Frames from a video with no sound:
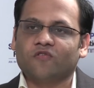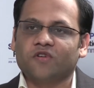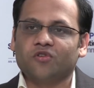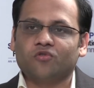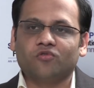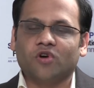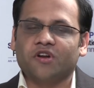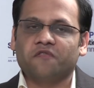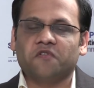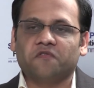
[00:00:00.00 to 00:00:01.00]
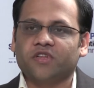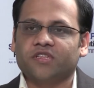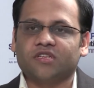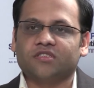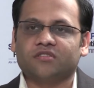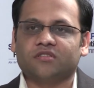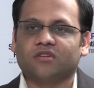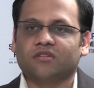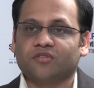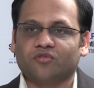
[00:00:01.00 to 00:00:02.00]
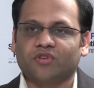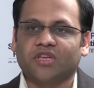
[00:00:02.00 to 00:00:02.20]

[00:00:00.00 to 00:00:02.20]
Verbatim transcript: over 250 such uh, you know